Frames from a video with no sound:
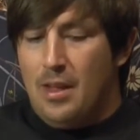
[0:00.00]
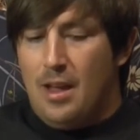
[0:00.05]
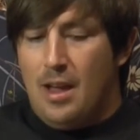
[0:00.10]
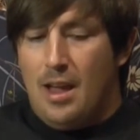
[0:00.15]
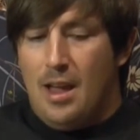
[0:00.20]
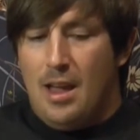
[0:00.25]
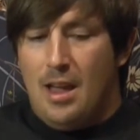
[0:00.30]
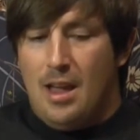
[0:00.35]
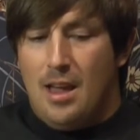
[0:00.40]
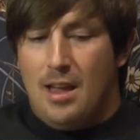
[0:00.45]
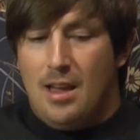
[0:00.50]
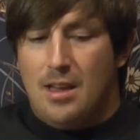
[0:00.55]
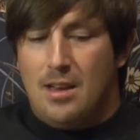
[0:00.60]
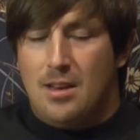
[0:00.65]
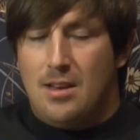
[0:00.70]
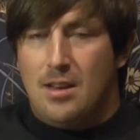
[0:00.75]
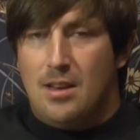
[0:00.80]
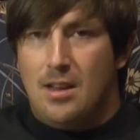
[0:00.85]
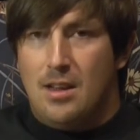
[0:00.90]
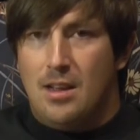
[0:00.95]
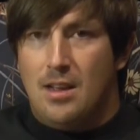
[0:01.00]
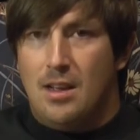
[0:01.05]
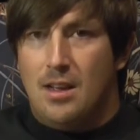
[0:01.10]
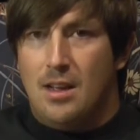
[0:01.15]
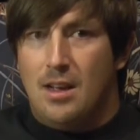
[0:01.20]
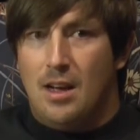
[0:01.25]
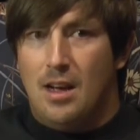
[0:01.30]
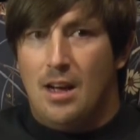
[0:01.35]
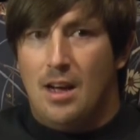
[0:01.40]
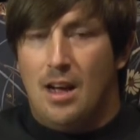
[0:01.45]
and
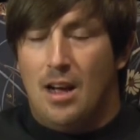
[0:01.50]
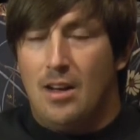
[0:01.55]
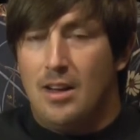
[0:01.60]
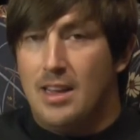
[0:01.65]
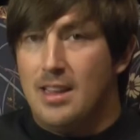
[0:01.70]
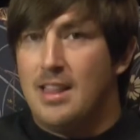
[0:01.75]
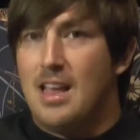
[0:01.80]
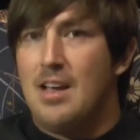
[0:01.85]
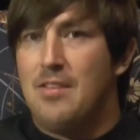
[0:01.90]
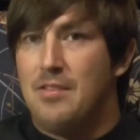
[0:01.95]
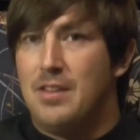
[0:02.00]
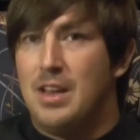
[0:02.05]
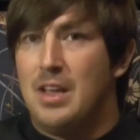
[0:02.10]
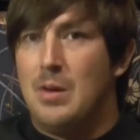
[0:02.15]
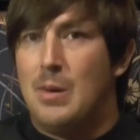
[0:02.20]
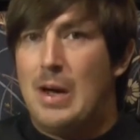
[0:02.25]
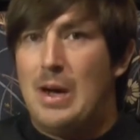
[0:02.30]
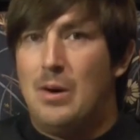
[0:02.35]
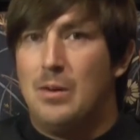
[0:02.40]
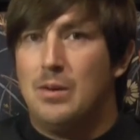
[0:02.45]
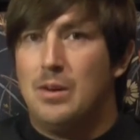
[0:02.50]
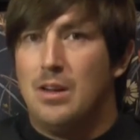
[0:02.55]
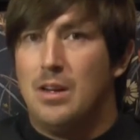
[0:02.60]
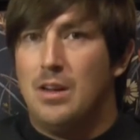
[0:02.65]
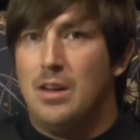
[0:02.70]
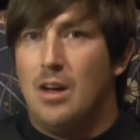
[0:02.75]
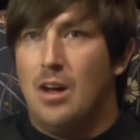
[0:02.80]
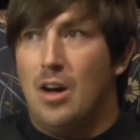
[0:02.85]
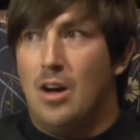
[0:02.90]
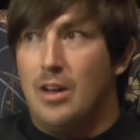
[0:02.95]
I'll get that video out
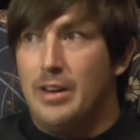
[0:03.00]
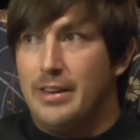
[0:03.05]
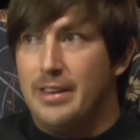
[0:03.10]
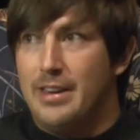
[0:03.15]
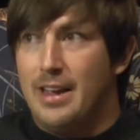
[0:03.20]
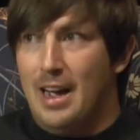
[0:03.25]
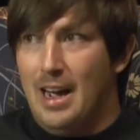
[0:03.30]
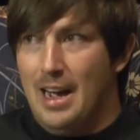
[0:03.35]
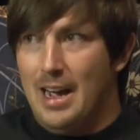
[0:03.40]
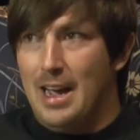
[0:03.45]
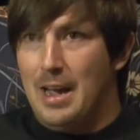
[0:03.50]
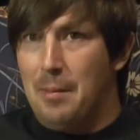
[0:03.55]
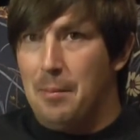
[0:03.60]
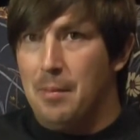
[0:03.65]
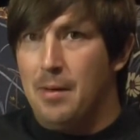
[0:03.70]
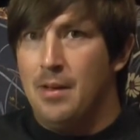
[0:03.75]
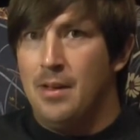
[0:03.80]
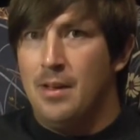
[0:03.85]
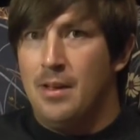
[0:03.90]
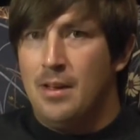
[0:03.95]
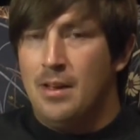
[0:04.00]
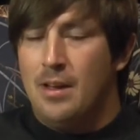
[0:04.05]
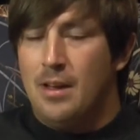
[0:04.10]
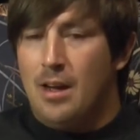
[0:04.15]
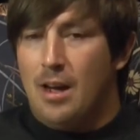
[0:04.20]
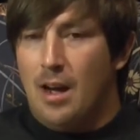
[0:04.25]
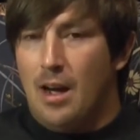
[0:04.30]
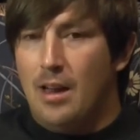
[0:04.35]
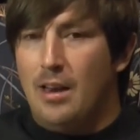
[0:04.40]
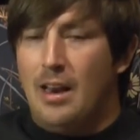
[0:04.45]
on time,
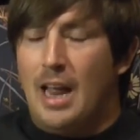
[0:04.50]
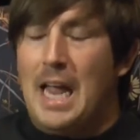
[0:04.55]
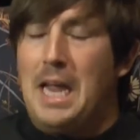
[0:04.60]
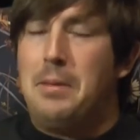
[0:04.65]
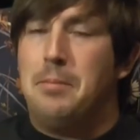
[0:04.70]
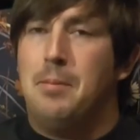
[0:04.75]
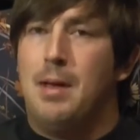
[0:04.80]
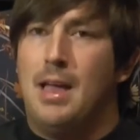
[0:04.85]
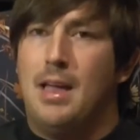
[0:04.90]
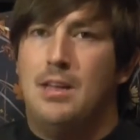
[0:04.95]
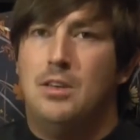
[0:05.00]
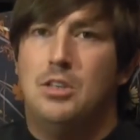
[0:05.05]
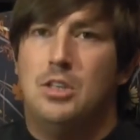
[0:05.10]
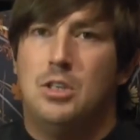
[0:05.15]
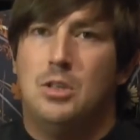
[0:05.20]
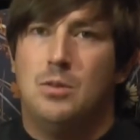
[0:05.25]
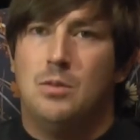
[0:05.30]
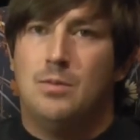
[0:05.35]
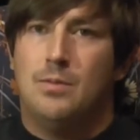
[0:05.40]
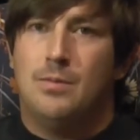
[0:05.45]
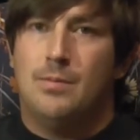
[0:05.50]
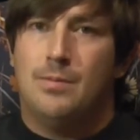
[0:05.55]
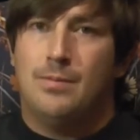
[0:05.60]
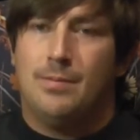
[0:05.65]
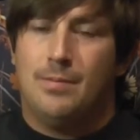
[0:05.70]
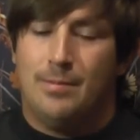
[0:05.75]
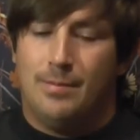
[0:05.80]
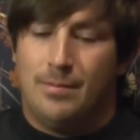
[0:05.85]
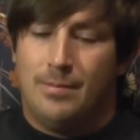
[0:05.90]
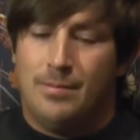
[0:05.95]
unlike May and June.
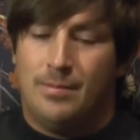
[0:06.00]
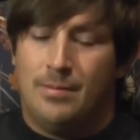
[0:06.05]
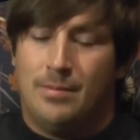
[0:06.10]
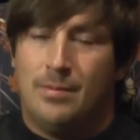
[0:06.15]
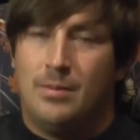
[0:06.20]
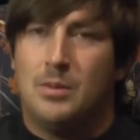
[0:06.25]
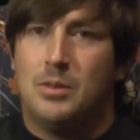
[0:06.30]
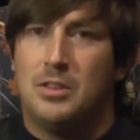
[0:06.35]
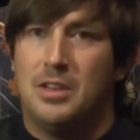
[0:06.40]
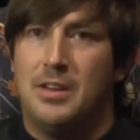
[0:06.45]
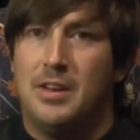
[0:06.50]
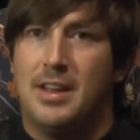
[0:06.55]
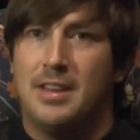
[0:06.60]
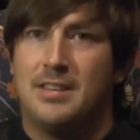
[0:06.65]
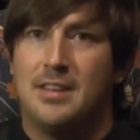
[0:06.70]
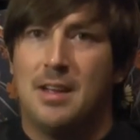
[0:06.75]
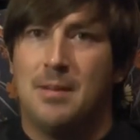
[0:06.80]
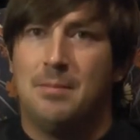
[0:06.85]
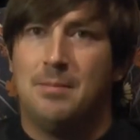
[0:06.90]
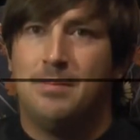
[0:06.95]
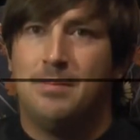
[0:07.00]
See you next time.